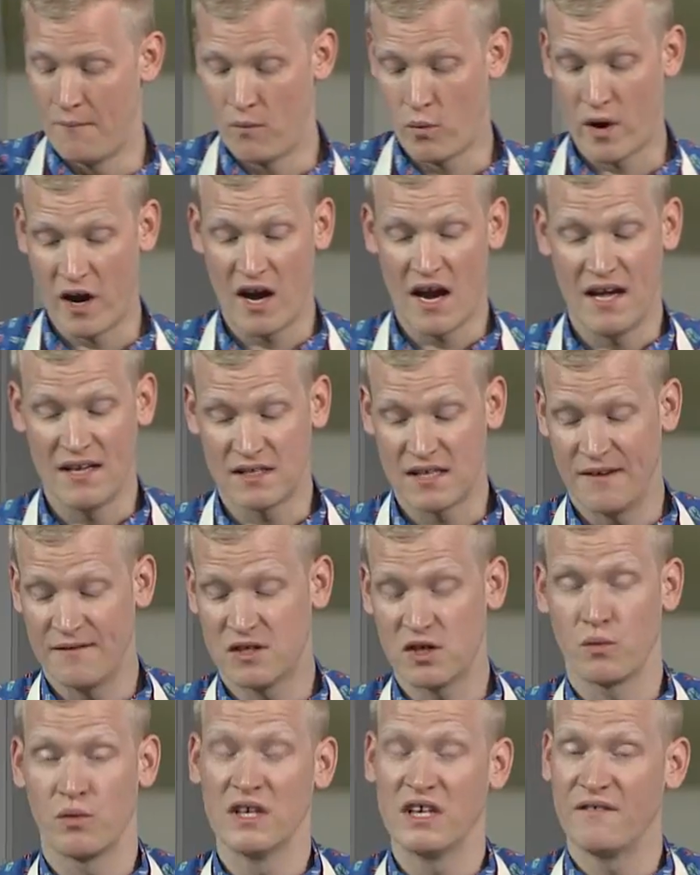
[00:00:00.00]
Whereas if
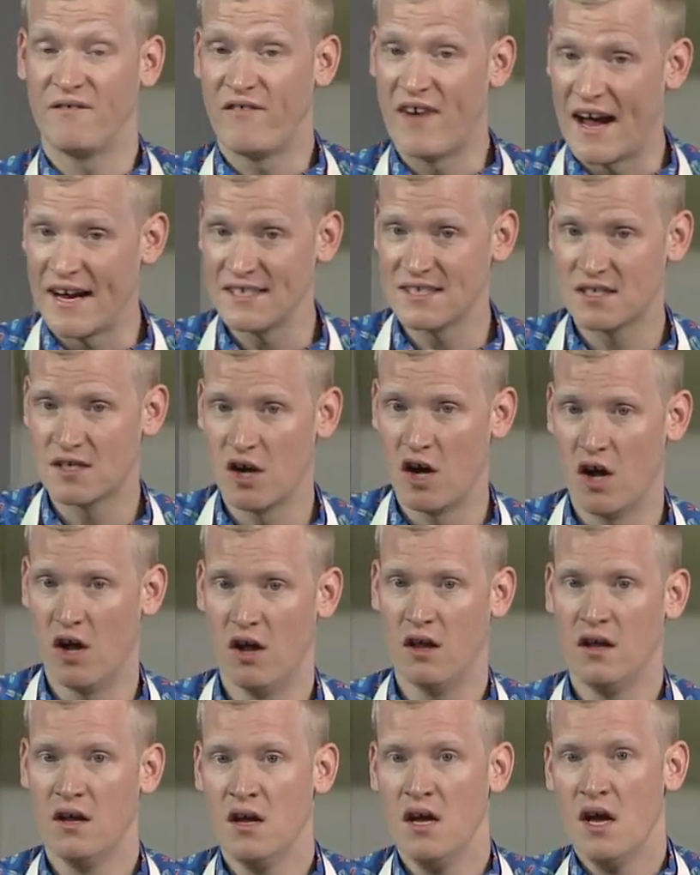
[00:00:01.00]
it's a really fine salt,